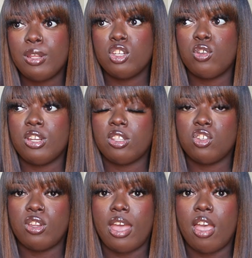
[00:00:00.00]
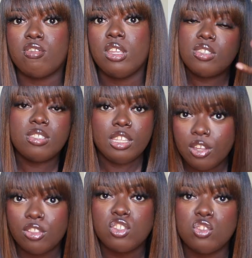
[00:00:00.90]
penetrate the shaft,
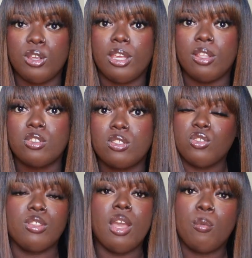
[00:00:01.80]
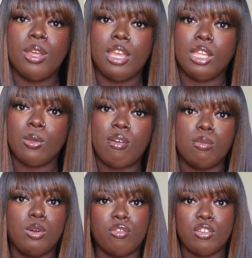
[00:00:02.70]
seal the strands so that way you have a
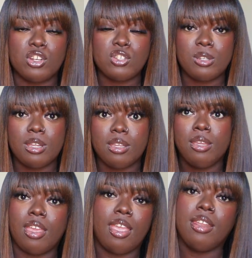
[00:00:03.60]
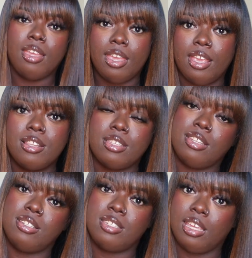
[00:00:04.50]
more finished look and it aids
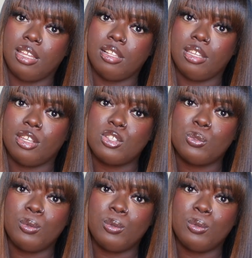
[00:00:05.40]
in detangling as